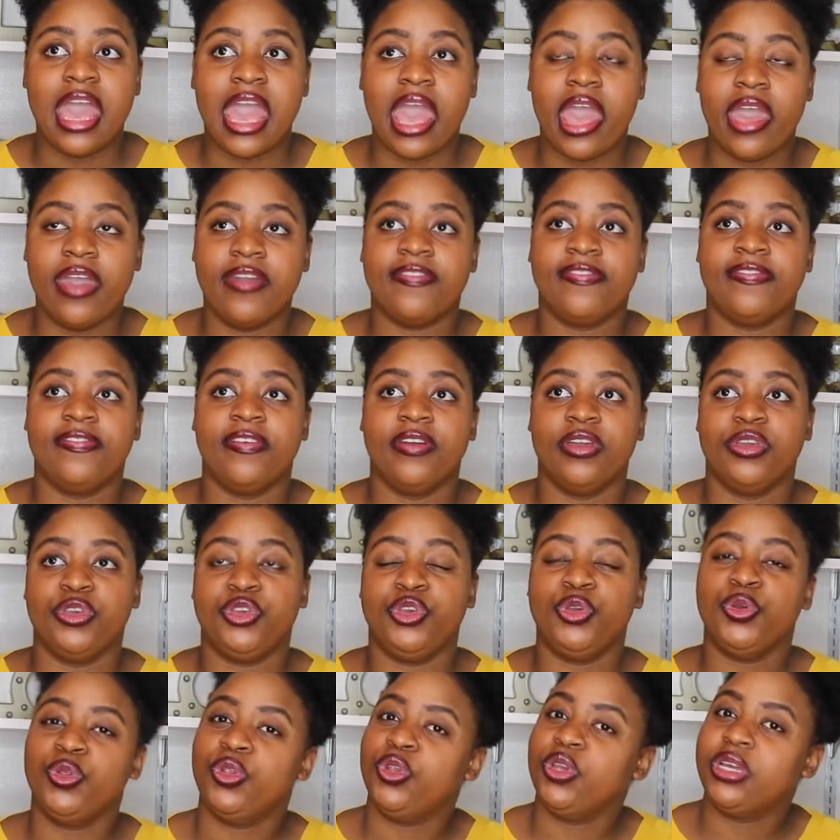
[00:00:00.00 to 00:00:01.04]
If
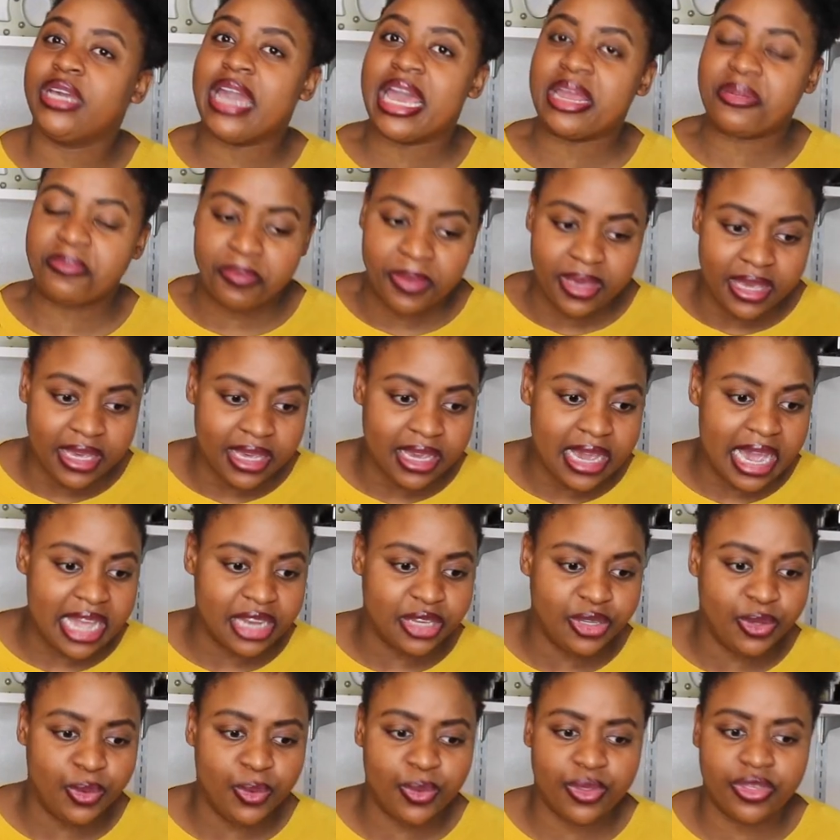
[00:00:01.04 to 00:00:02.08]
you look at me
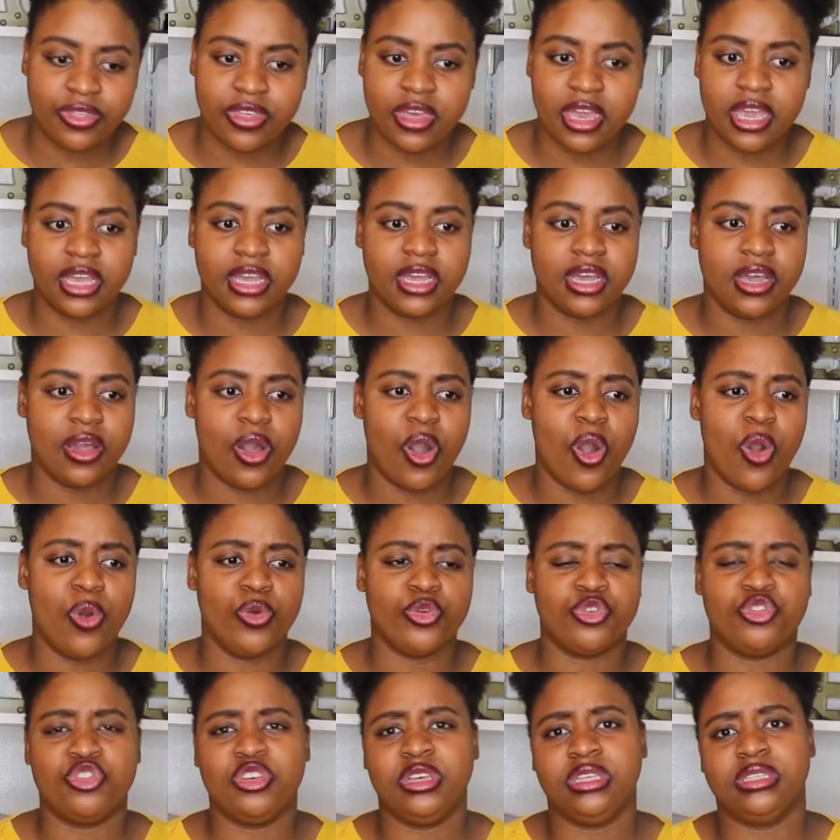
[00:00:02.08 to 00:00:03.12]
and you think,
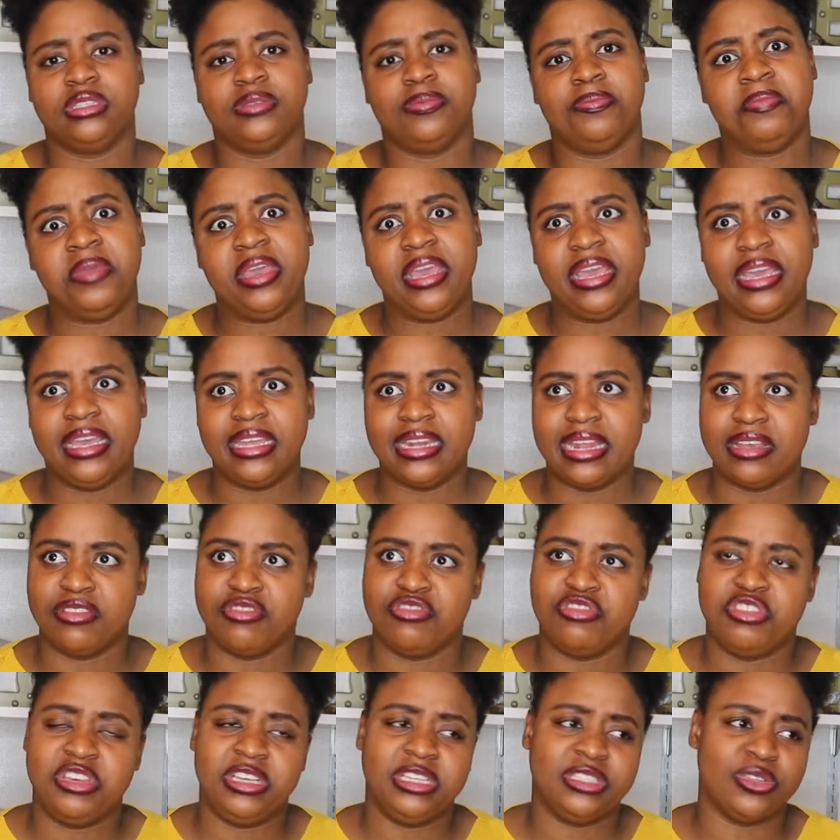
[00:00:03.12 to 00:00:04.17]
oh, she's mean and
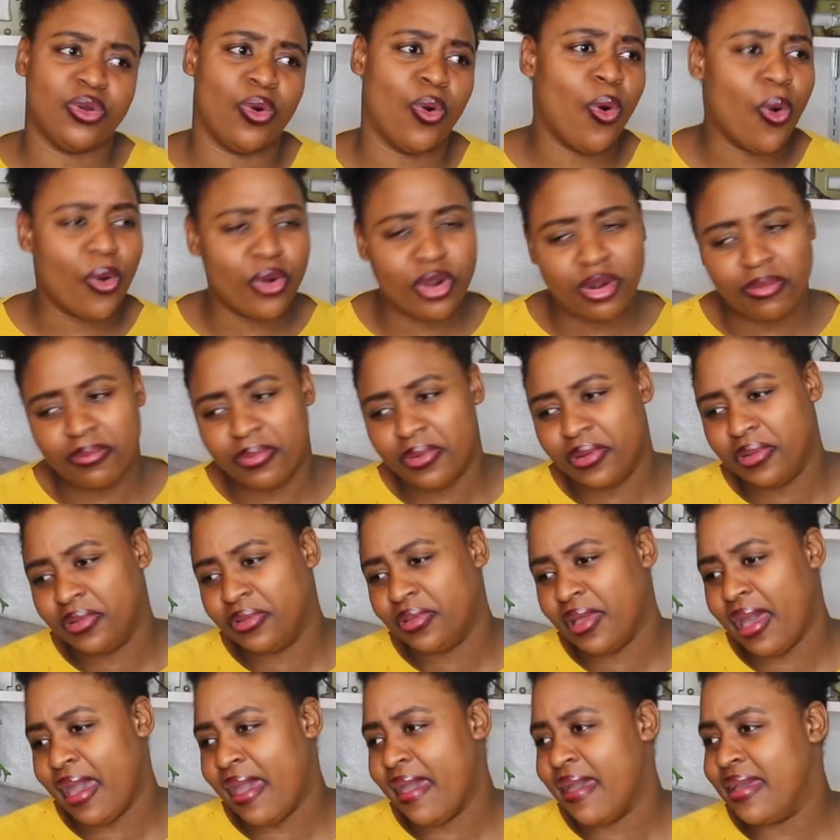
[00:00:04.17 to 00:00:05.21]
she's
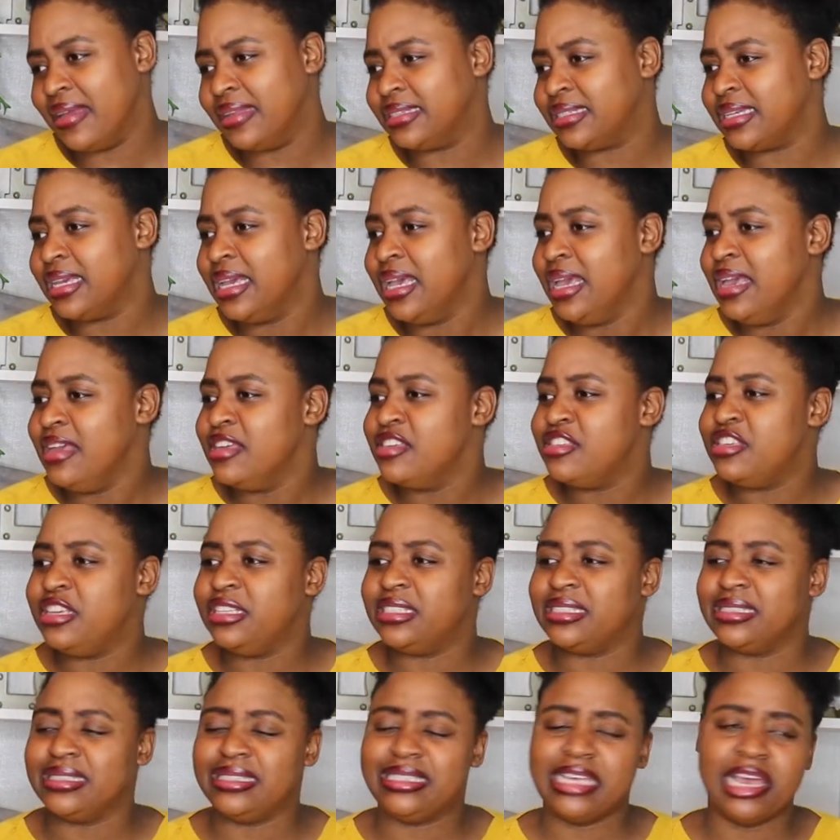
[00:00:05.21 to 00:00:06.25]
horrible and
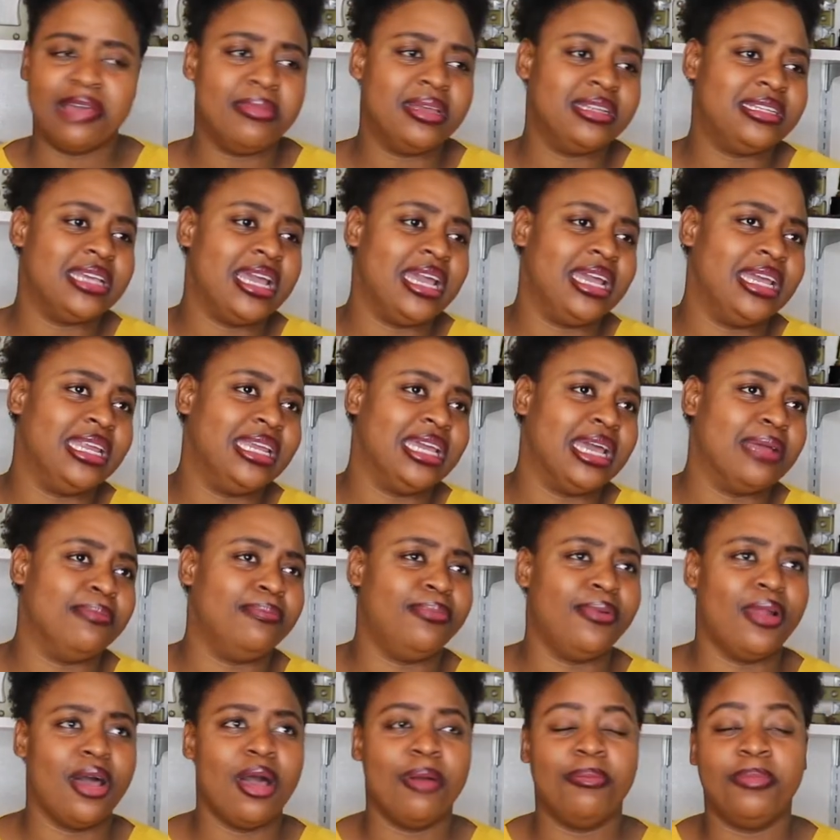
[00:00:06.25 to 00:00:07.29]
she's intimidating and
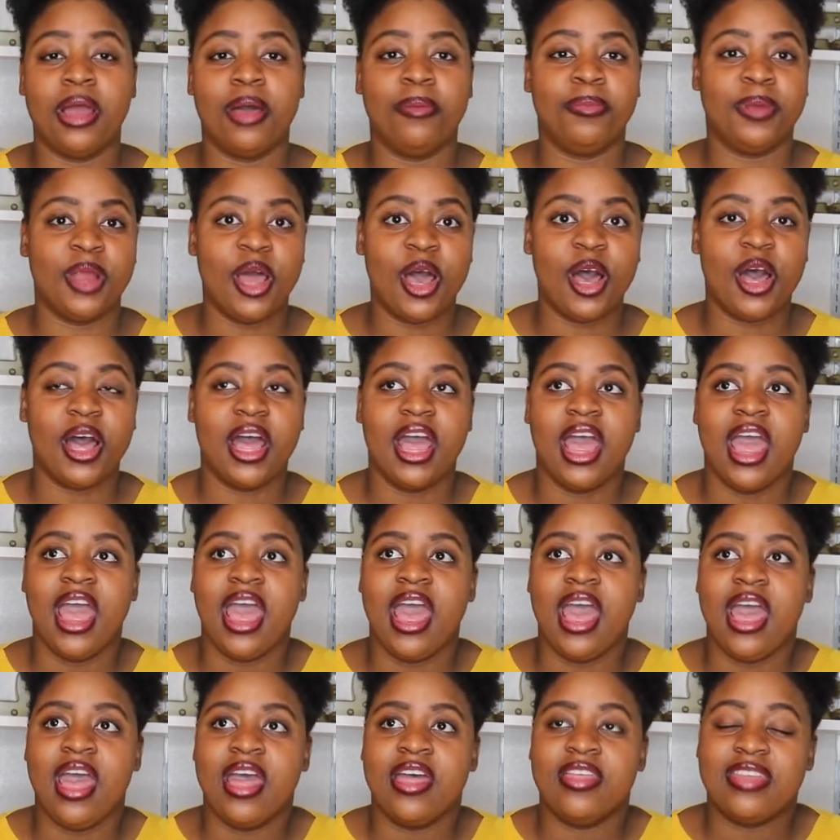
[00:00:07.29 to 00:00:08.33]
blah, blah, blah,
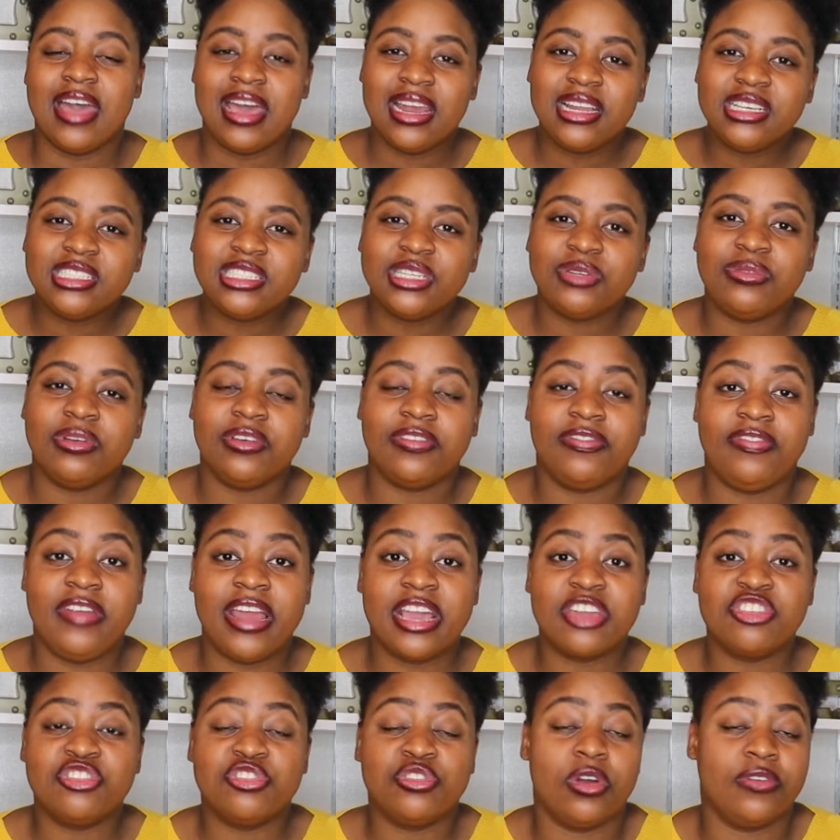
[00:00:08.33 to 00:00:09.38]
that is a
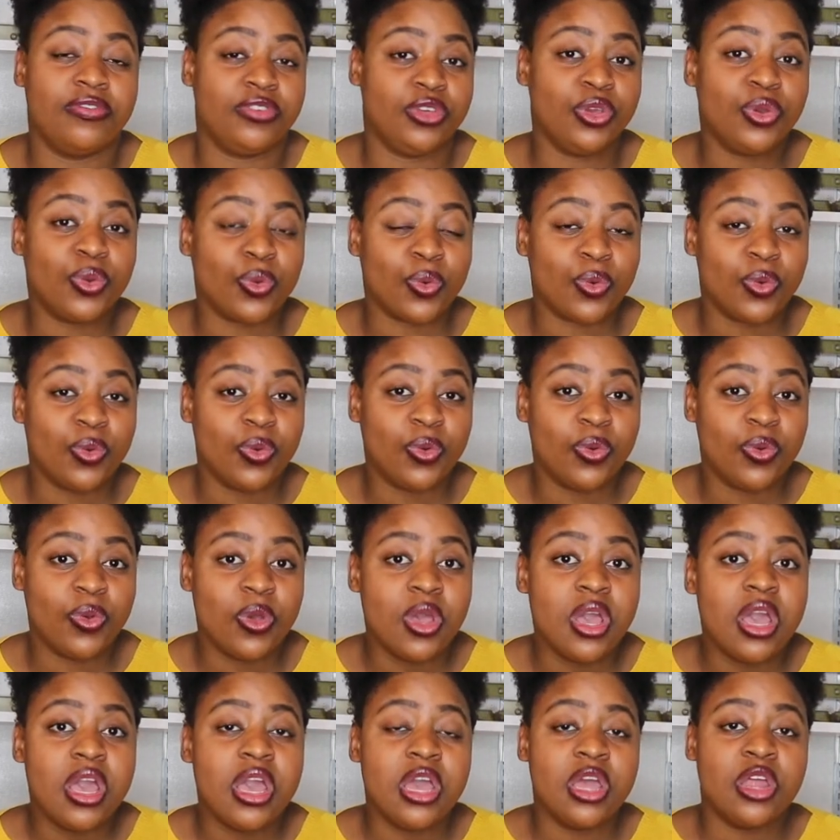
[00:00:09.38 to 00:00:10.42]
reflection of you,
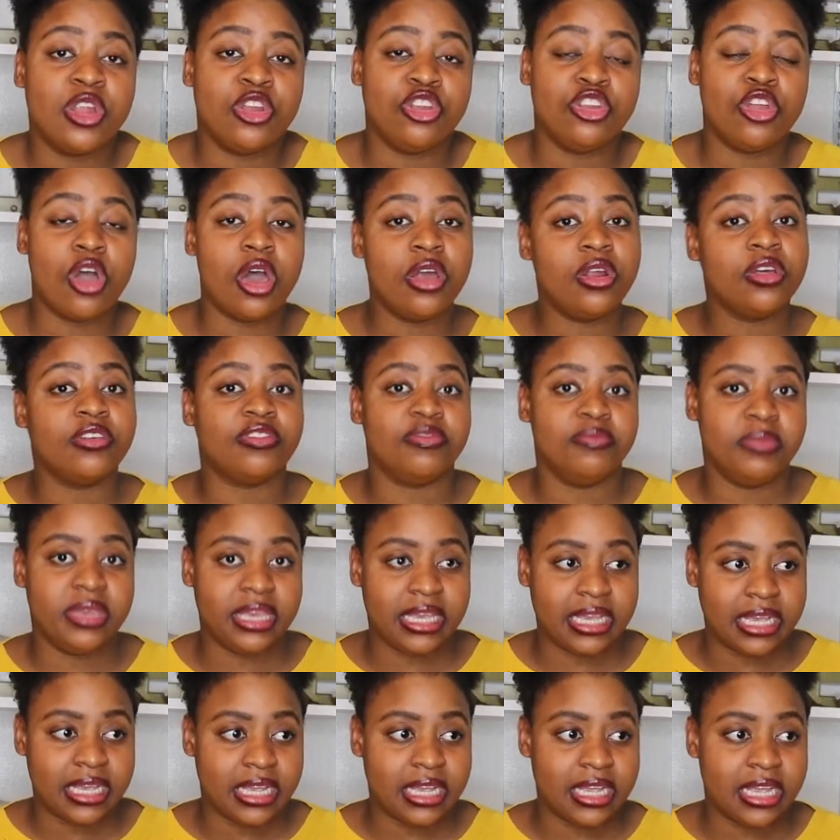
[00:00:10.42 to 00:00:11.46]
not of
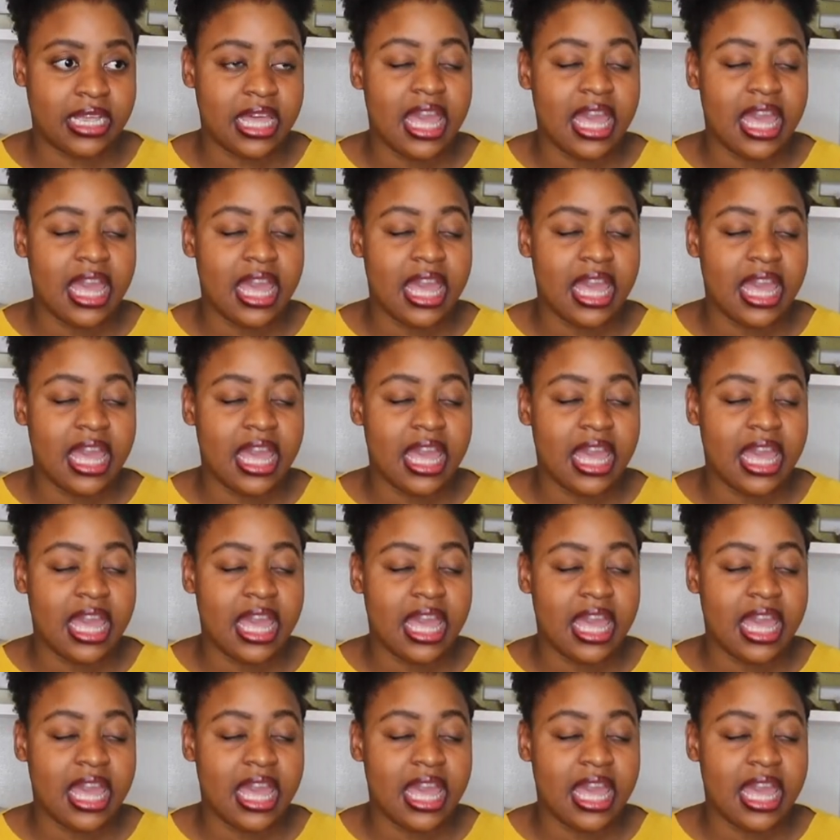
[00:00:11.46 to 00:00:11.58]
me.